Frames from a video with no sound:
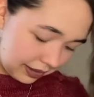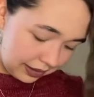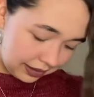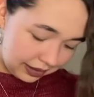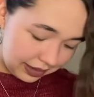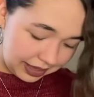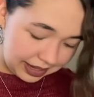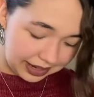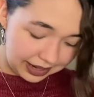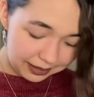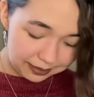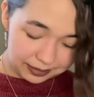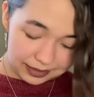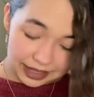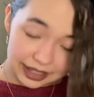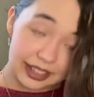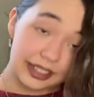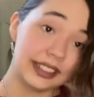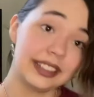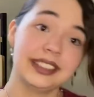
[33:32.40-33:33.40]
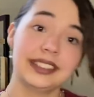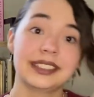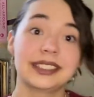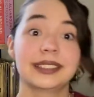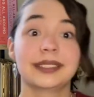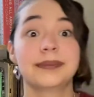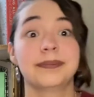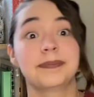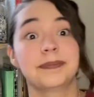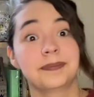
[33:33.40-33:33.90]
And I'm knitting
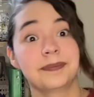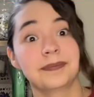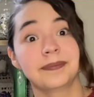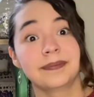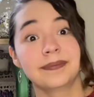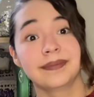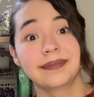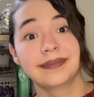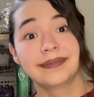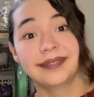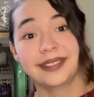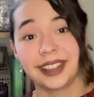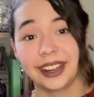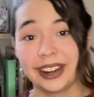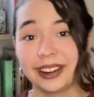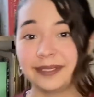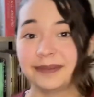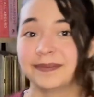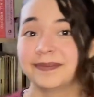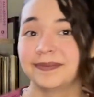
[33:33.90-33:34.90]
these, sorry,